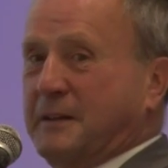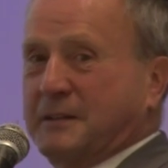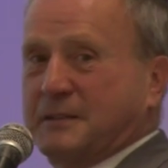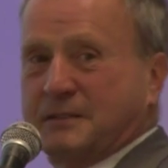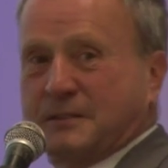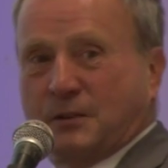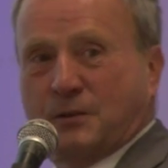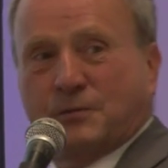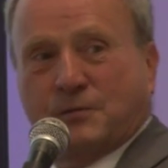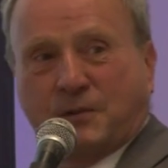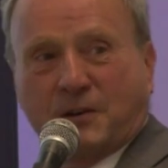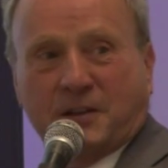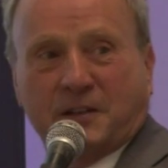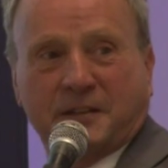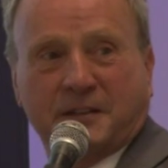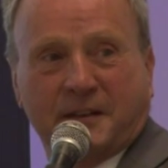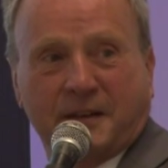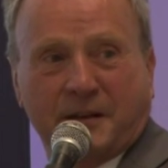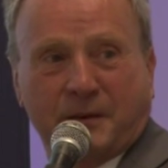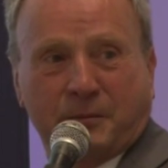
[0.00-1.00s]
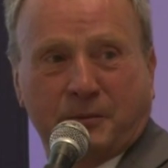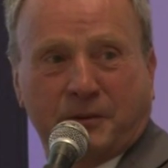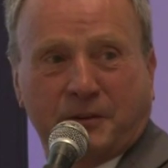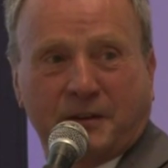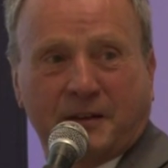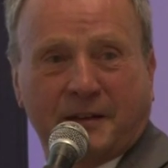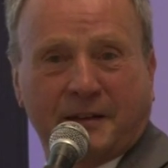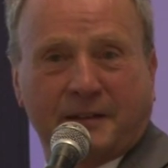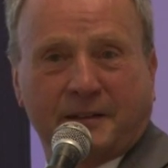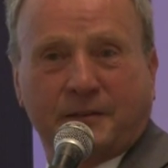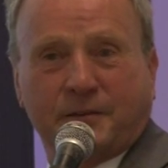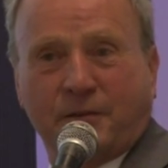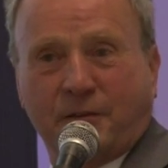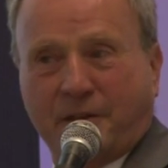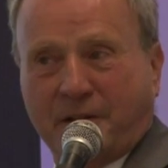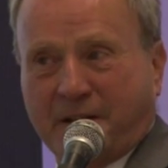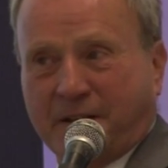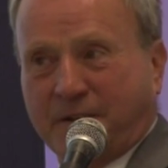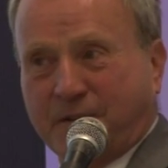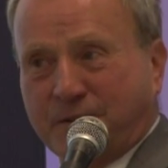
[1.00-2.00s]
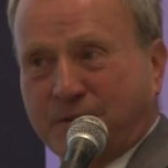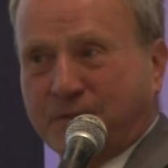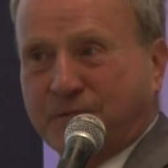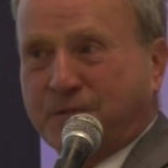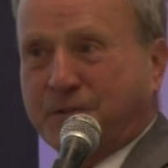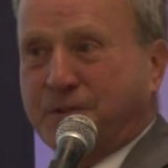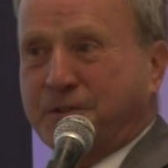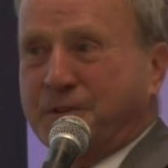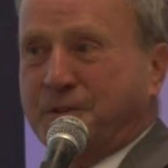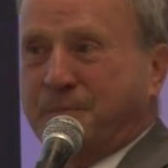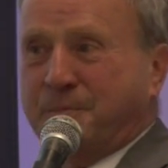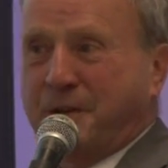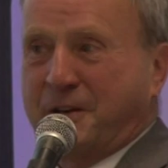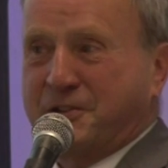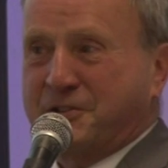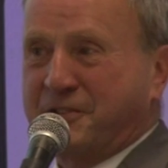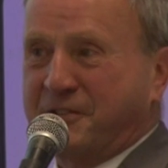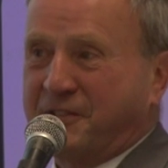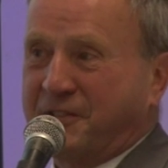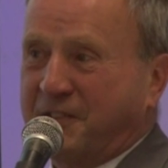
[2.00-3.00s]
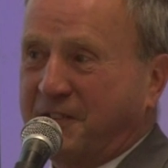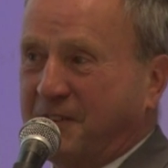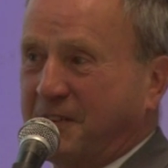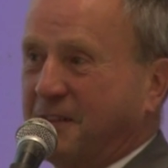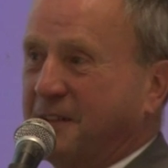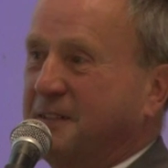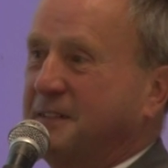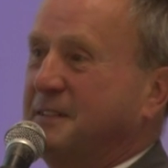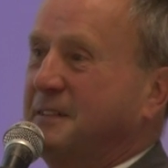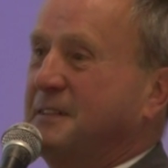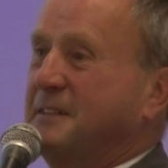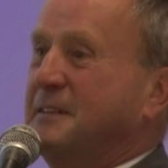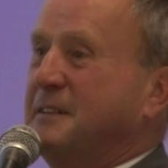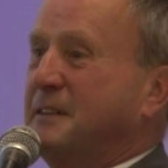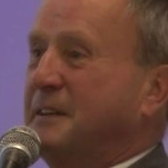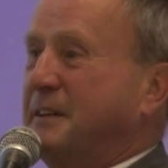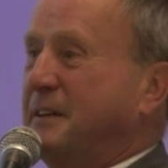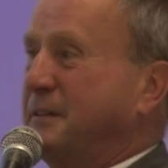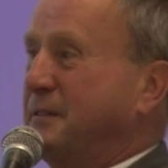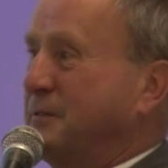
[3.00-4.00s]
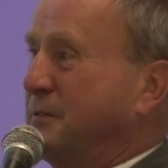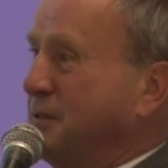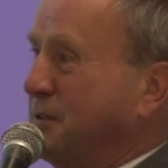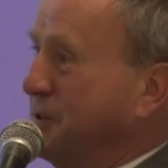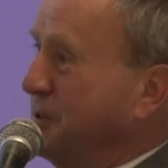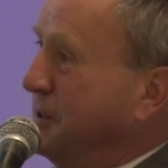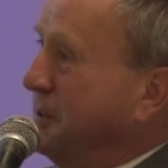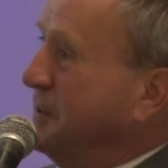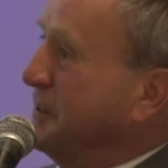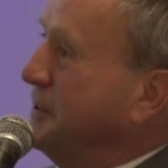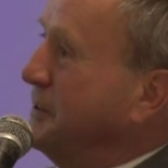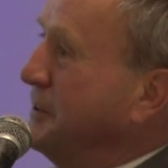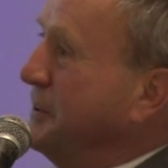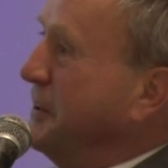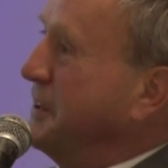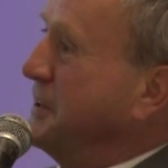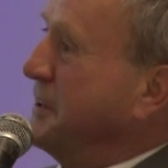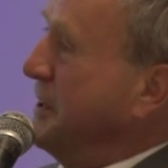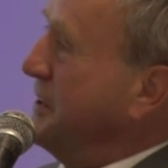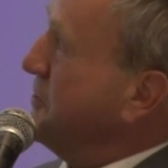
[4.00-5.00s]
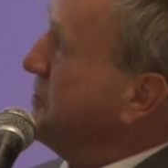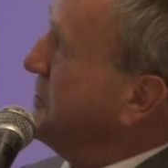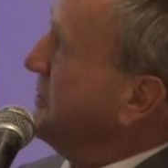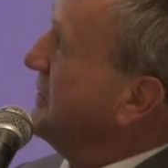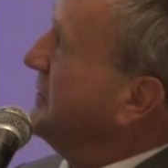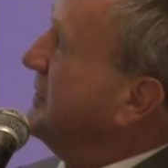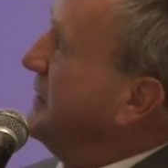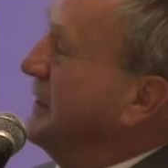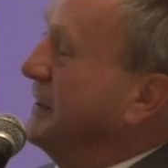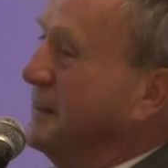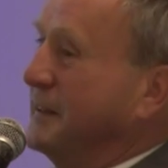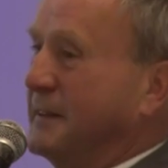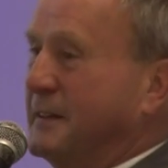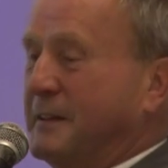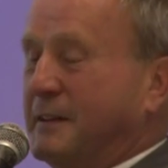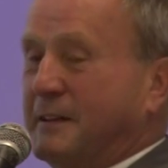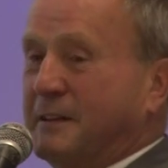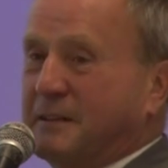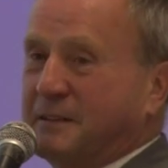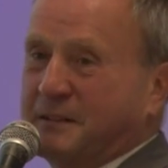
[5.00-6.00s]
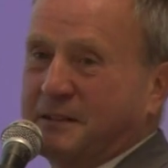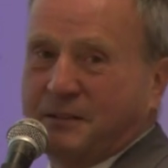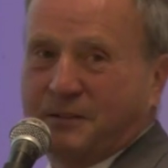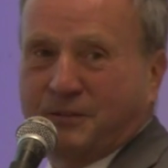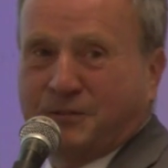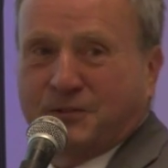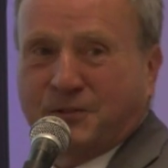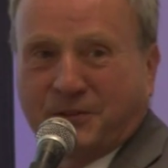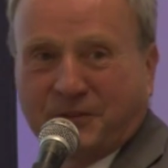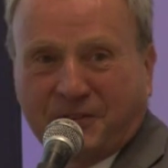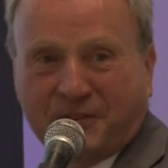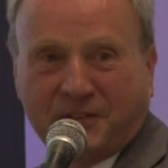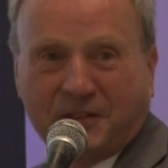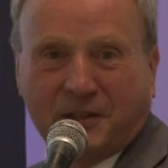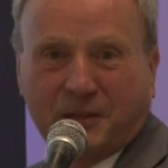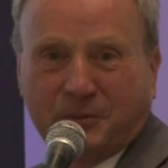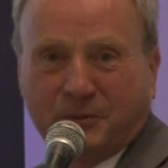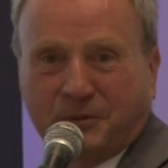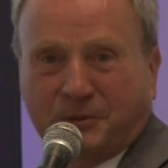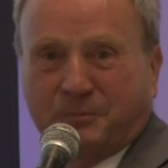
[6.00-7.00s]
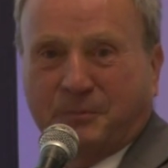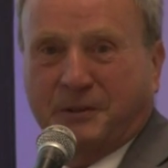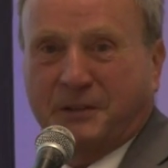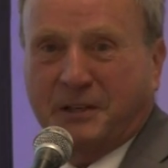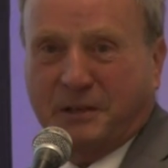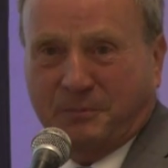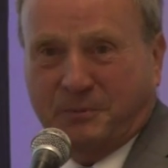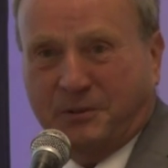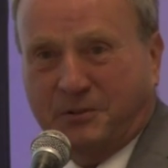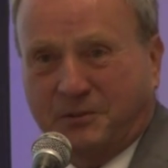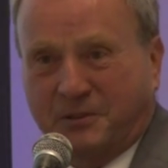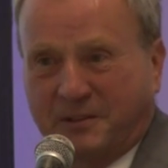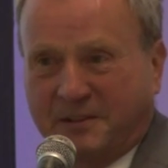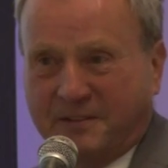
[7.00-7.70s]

So far, I would like to thank you for your patience and for your attention. And of course, I would be happy to